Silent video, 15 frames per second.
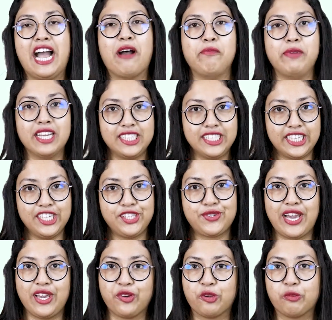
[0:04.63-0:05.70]
I'm going to
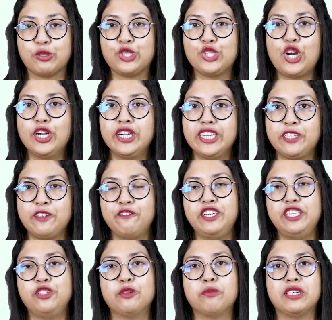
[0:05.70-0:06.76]
try a short
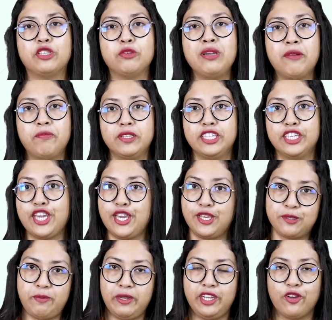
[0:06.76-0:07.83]
video to
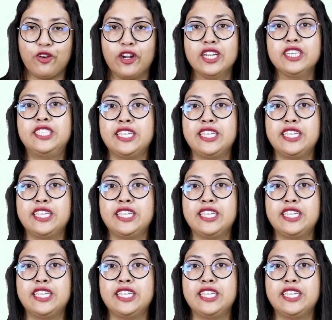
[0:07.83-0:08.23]
explain why